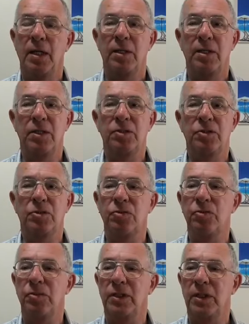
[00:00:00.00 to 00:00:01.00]
This
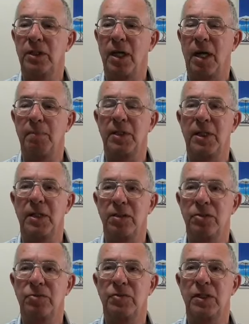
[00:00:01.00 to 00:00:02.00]
story
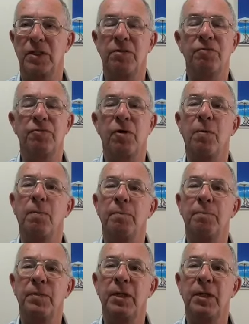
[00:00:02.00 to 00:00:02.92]
emanates really from